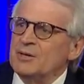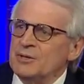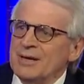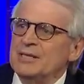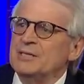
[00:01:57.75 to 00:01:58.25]

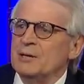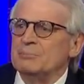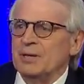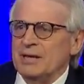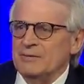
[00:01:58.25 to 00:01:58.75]
you end up
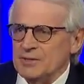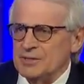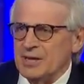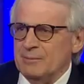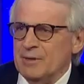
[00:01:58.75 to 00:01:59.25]
playing the
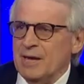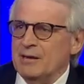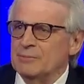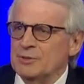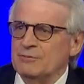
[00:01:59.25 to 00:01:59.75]
same
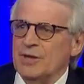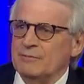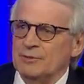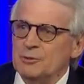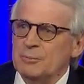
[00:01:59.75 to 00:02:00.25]
game. So if you
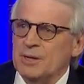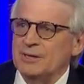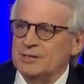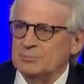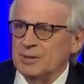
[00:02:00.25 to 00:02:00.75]
have two
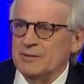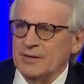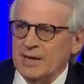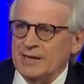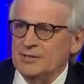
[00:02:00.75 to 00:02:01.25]
parties playing the
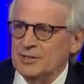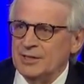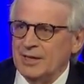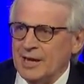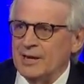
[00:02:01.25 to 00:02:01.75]

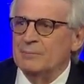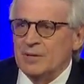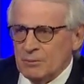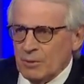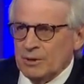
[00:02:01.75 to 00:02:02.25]
Keynesian game,
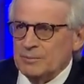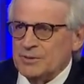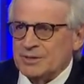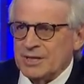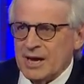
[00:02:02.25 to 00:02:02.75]
one with
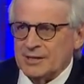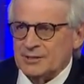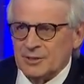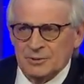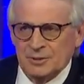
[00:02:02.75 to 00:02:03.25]
the tax
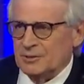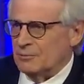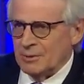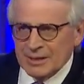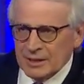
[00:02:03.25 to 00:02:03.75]
code and
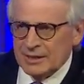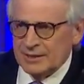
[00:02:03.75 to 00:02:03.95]
riddling